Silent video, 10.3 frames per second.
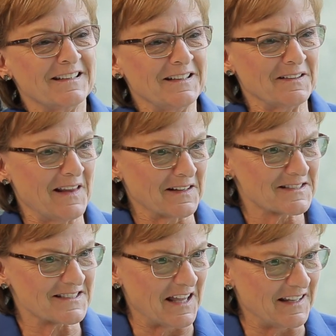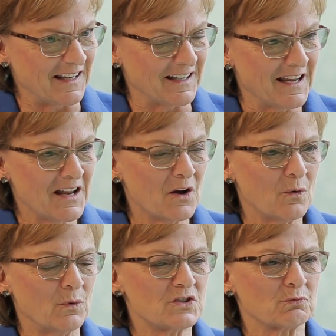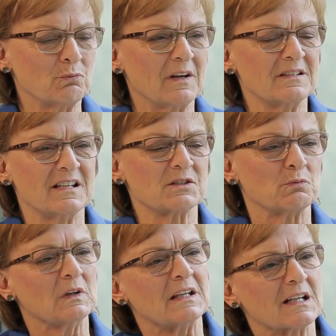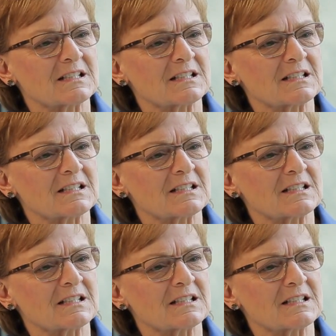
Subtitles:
in that setting, which is really